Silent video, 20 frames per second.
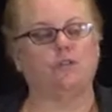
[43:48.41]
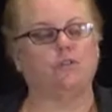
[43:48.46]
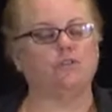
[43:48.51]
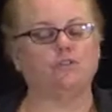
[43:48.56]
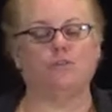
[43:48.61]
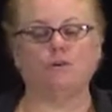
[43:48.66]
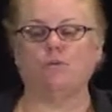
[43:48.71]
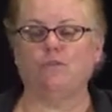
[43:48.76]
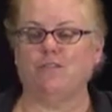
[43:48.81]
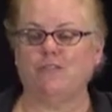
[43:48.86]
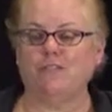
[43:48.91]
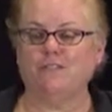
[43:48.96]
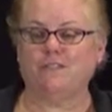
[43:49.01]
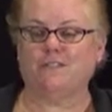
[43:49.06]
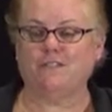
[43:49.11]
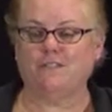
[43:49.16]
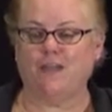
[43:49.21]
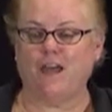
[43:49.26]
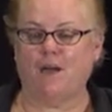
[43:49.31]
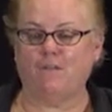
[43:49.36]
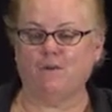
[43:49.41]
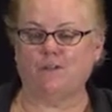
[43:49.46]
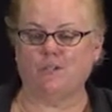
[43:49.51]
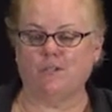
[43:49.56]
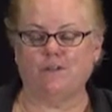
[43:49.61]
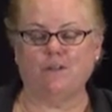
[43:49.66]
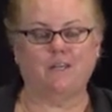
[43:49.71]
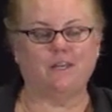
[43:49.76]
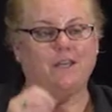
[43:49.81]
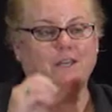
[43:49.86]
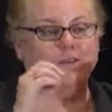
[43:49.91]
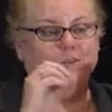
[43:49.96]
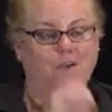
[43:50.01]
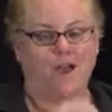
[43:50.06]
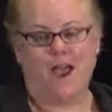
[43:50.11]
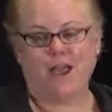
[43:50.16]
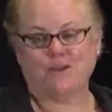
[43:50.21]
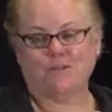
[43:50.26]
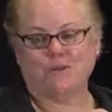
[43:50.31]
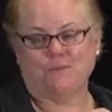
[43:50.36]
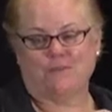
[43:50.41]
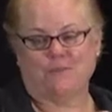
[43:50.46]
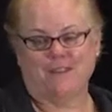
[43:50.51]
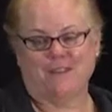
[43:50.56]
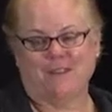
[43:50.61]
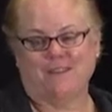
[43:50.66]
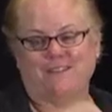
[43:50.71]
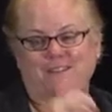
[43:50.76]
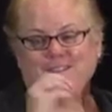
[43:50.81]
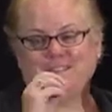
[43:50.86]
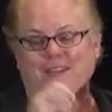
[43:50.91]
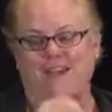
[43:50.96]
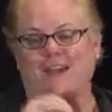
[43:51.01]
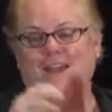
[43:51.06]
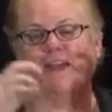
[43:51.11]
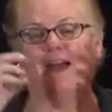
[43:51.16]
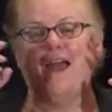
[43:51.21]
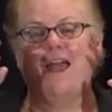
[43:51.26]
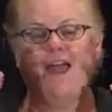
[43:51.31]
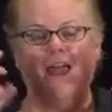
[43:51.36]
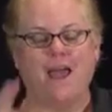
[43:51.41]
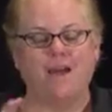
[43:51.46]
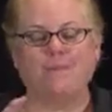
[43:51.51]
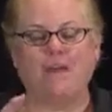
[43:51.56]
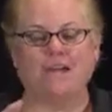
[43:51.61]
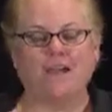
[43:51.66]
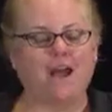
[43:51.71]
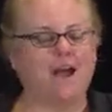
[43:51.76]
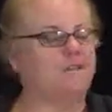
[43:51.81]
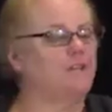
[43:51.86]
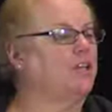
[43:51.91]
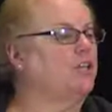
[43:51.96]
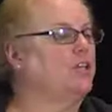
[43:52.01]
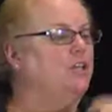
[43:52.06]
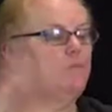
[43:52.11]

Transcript: So this is an opportunity in your action plan to say, am I confident?